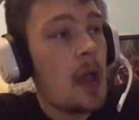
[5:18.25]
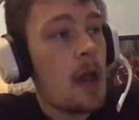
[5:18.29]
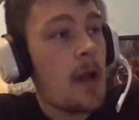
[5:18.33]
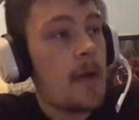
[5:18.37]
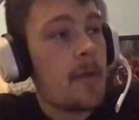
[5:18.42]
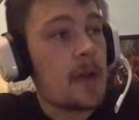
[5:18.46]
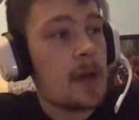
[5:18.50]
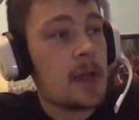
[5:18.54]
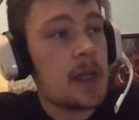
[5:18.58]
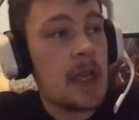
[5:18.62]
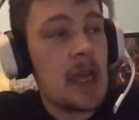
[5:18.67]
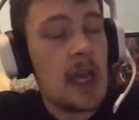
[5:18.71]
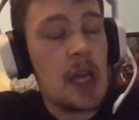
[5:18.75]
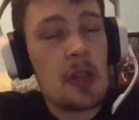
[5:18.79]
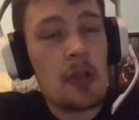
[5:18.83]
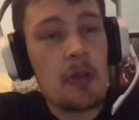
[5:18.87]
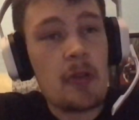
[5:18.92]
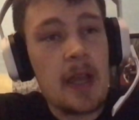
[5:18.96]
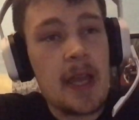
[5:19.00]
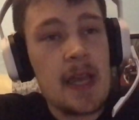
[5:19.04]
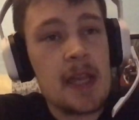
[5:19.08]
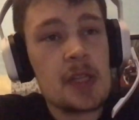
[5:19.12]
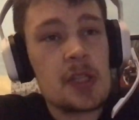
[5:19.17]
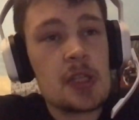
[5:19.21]
for Carlo
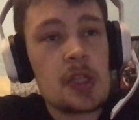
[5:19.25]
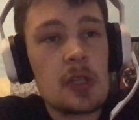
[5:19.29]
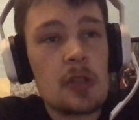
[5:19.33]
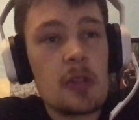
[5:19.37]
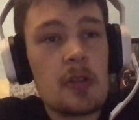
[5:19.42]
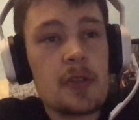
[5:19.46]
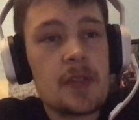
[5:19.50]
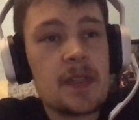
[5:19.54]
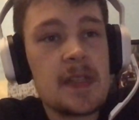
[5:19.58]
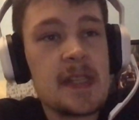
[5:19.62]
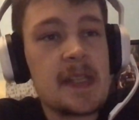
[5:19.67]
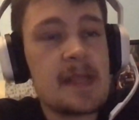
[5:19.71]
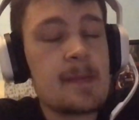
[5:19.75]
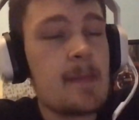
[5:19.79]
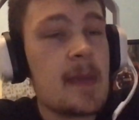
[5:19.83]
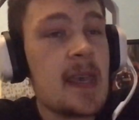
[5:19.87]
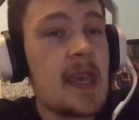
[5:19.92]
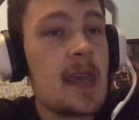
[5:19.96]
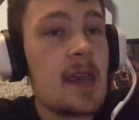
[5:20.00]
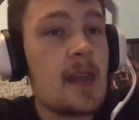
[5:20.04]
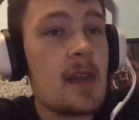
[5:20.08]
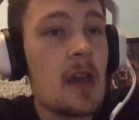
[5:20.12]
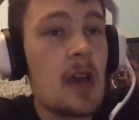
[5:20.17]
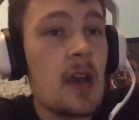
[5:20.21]
Ancelotti's men.